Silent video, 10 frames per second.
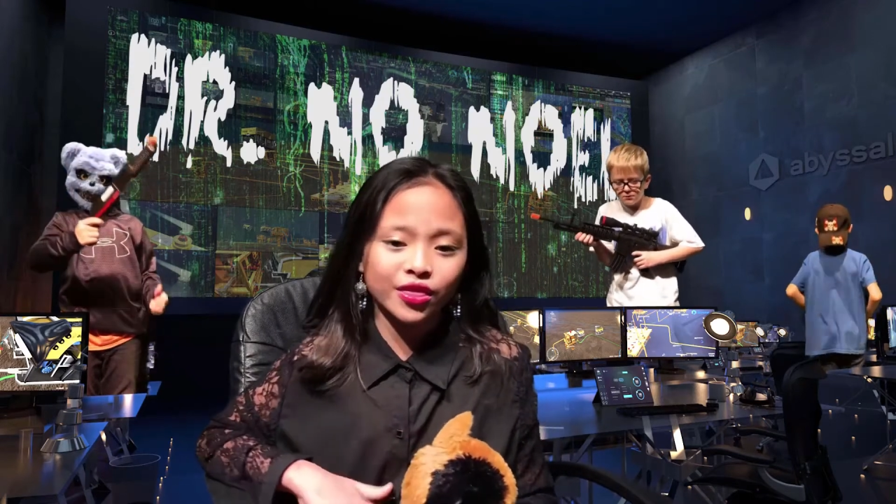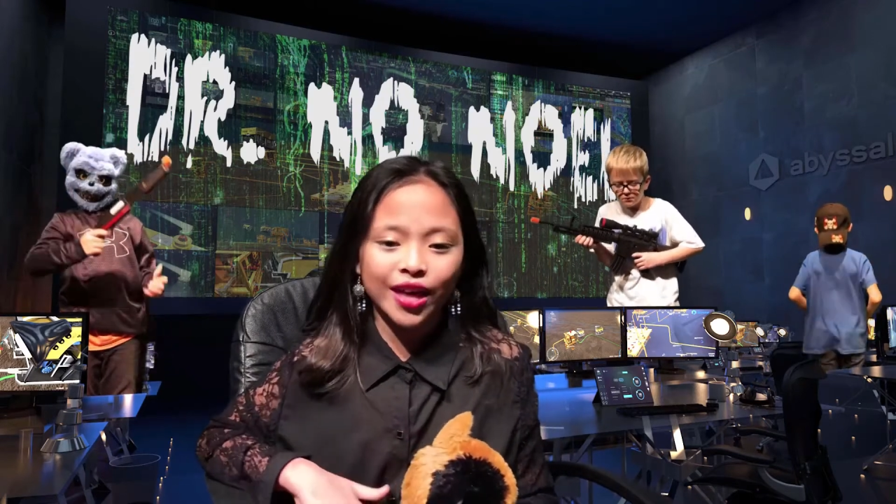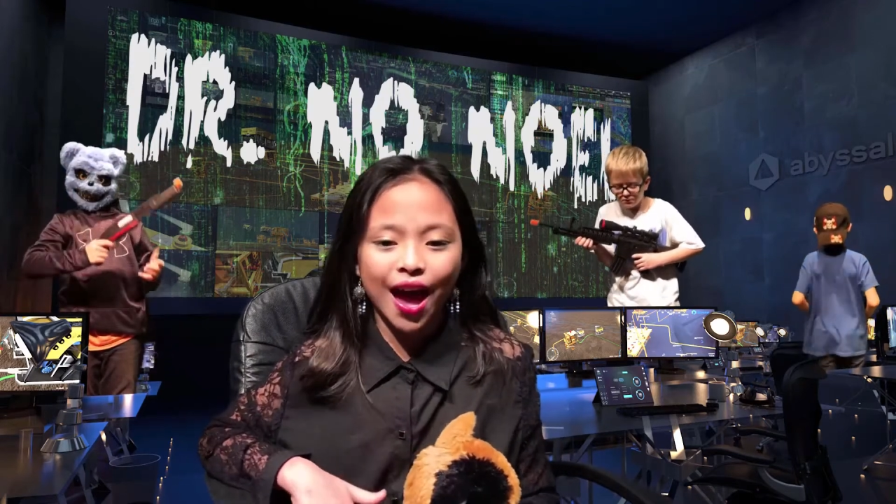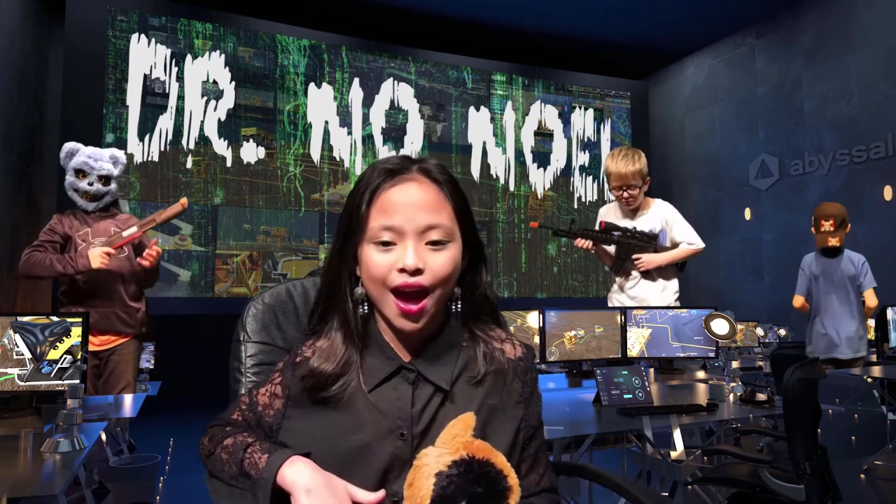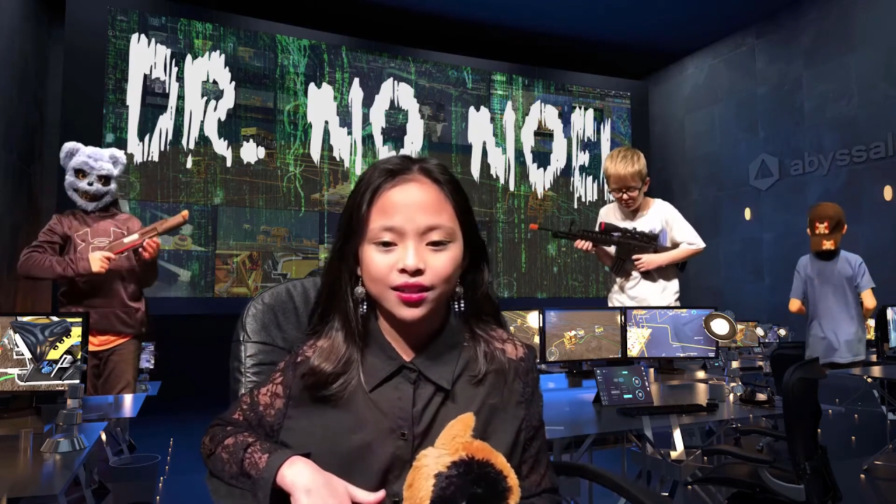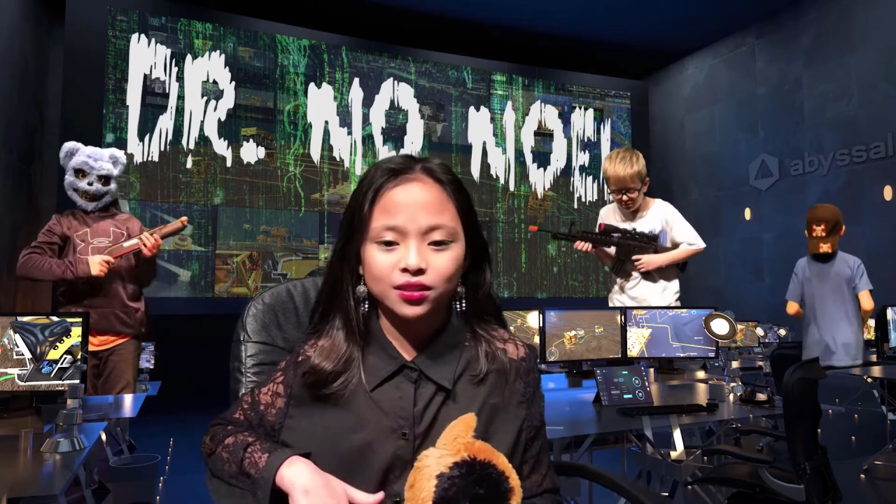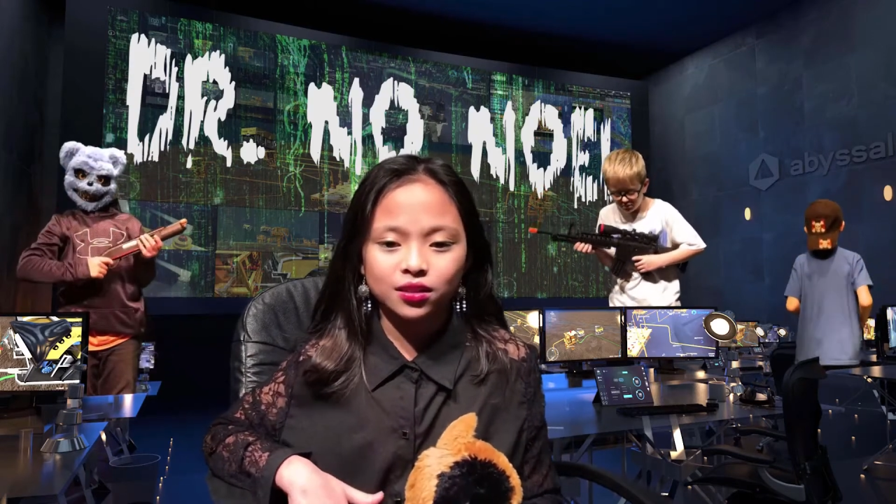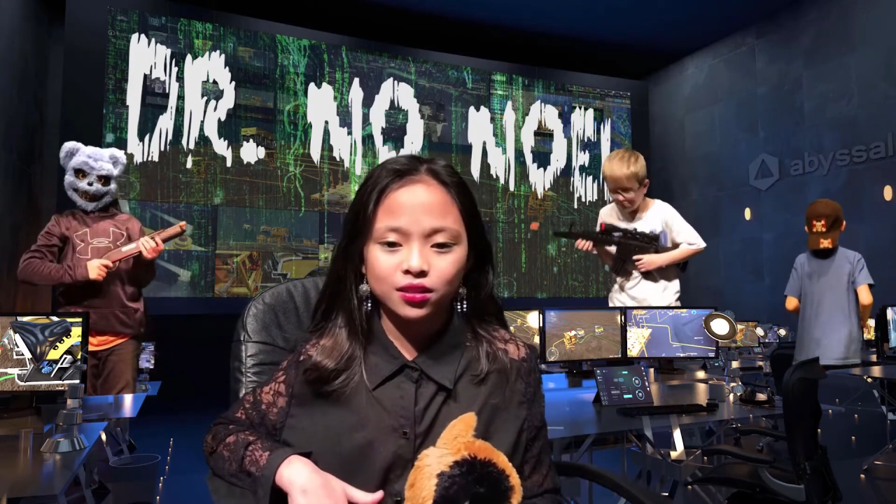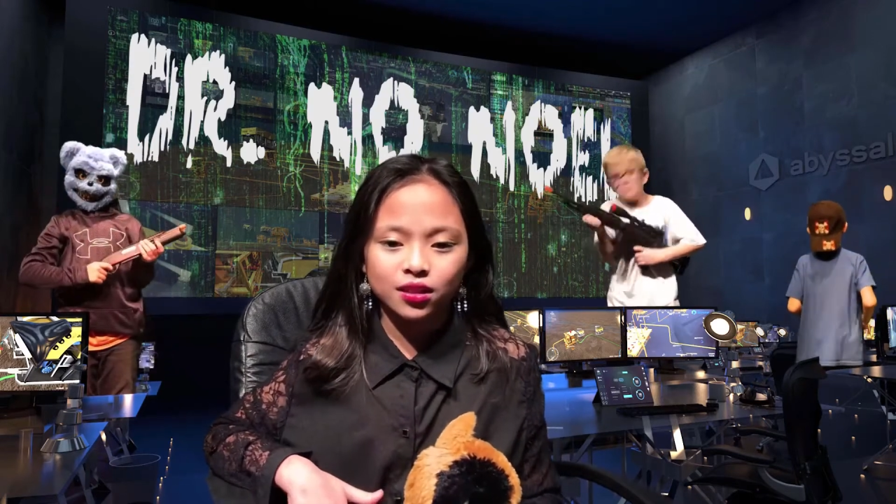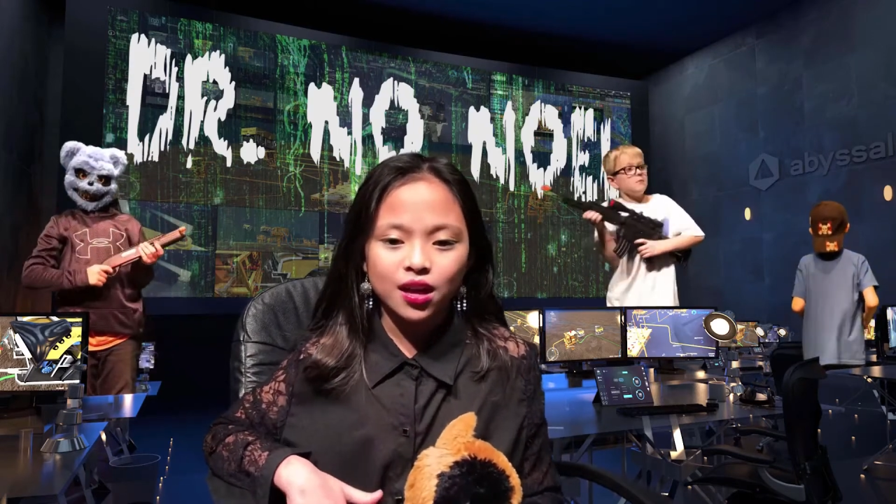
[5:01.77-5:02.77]
that
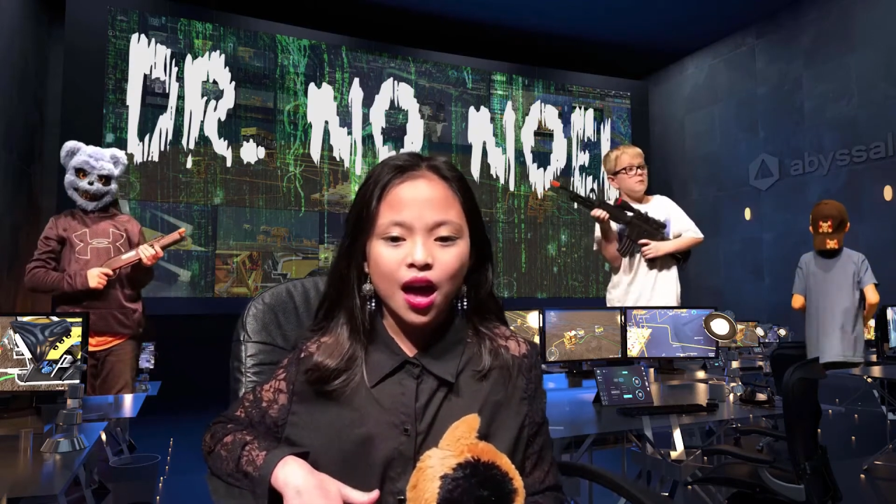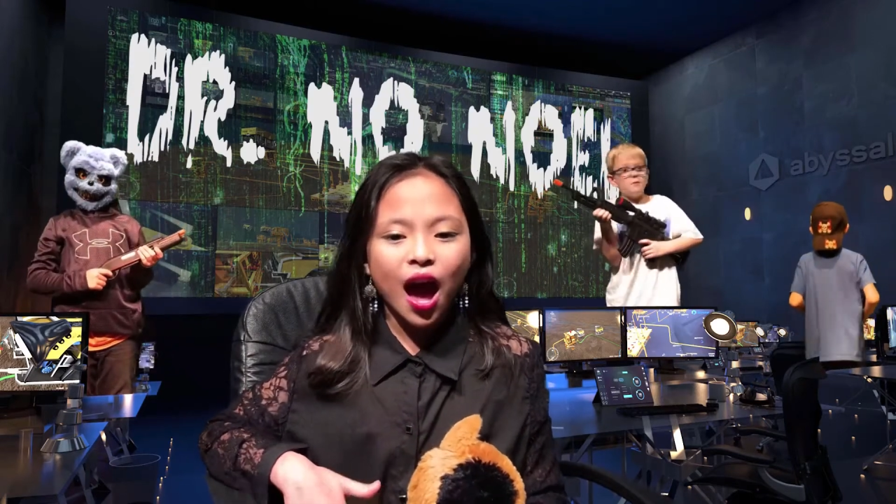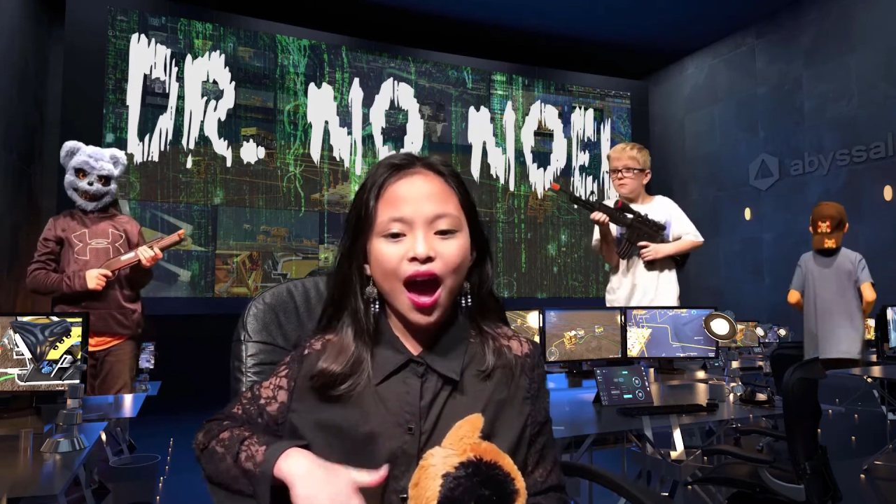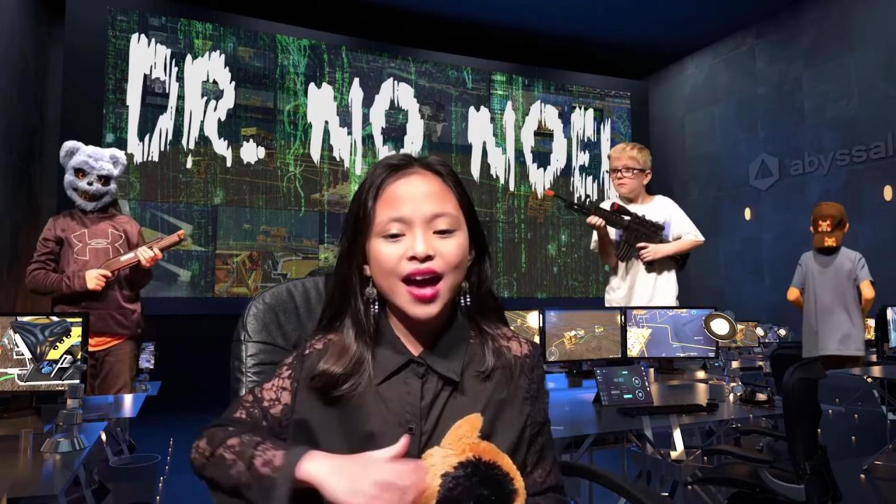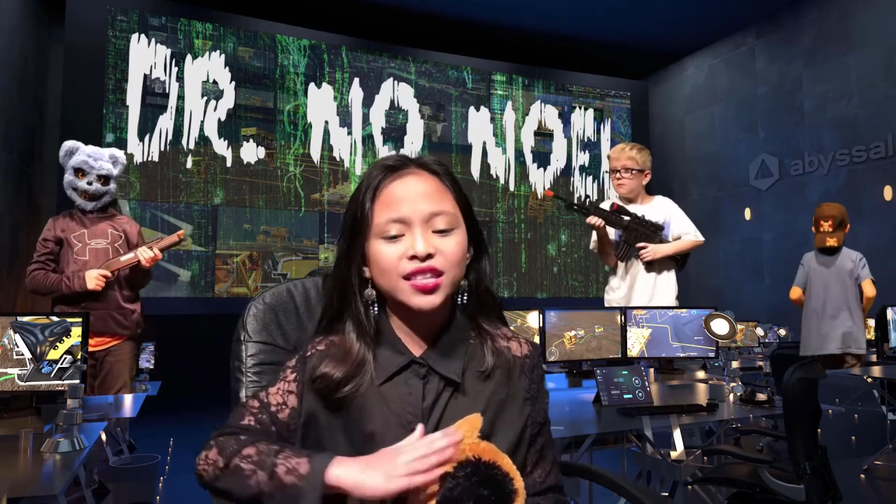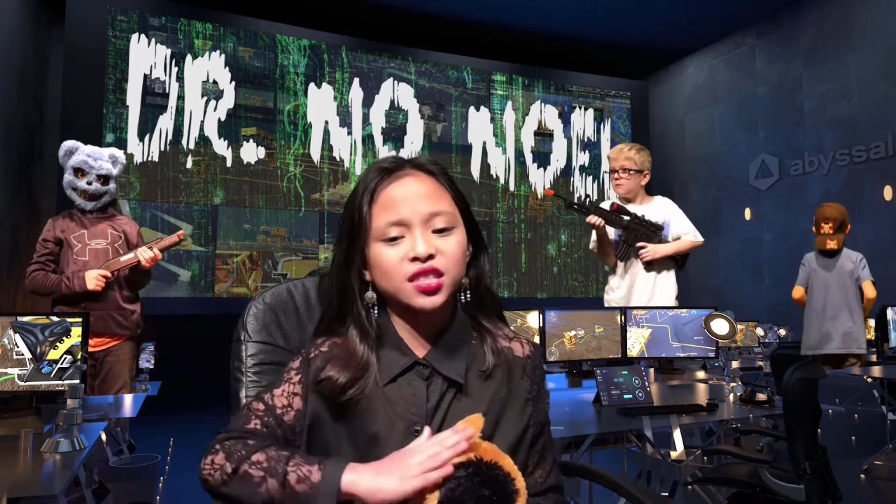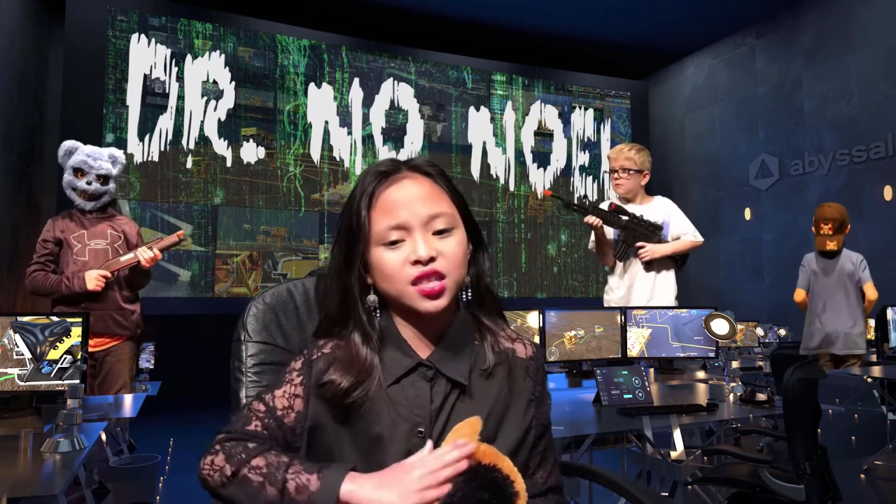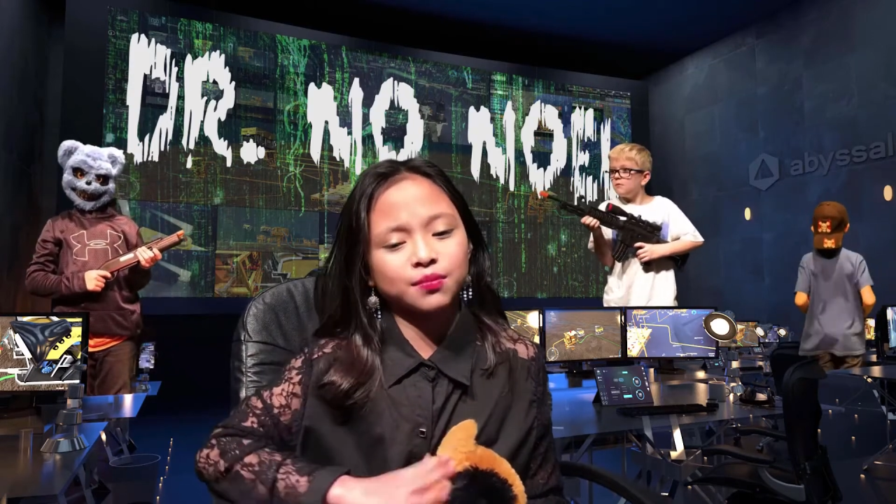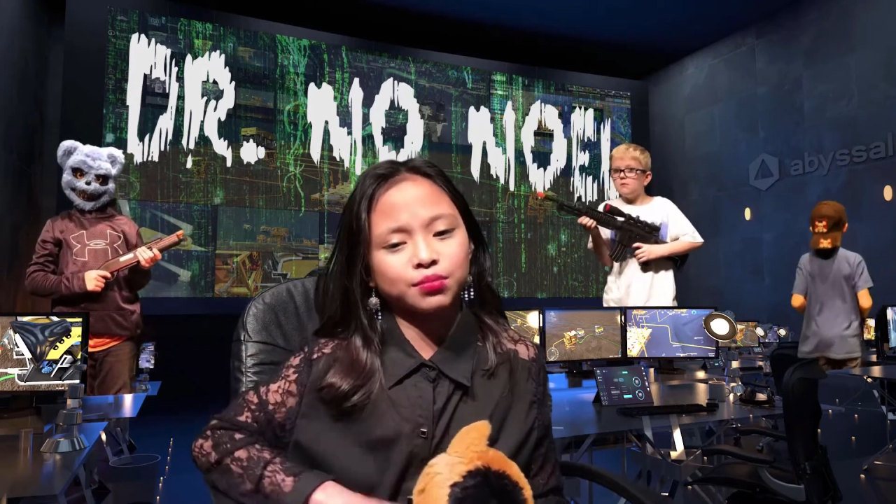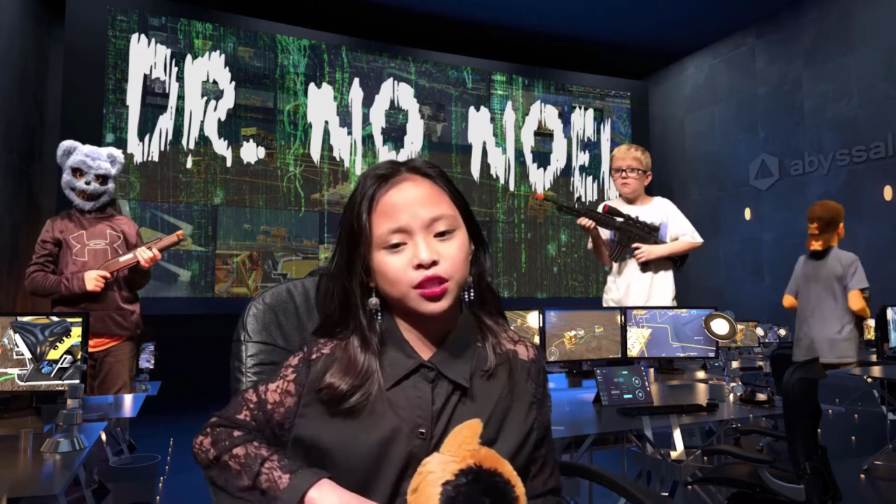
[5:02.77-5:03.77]

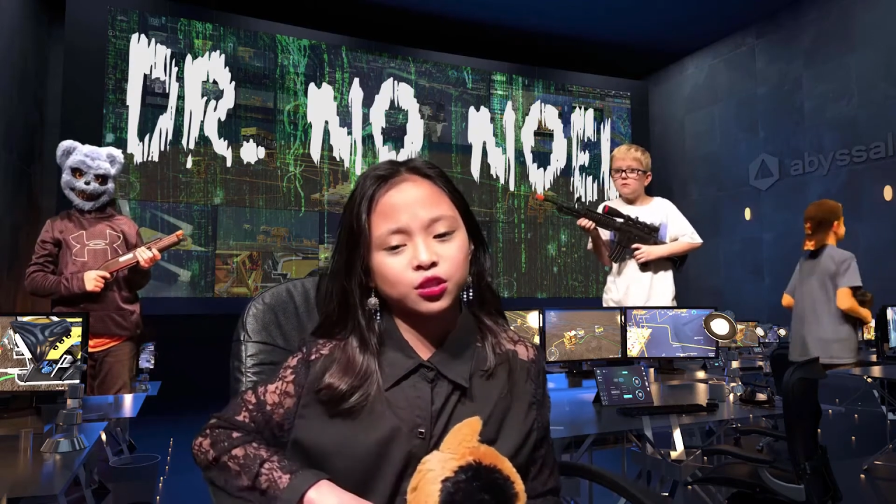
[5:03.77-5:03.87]
simply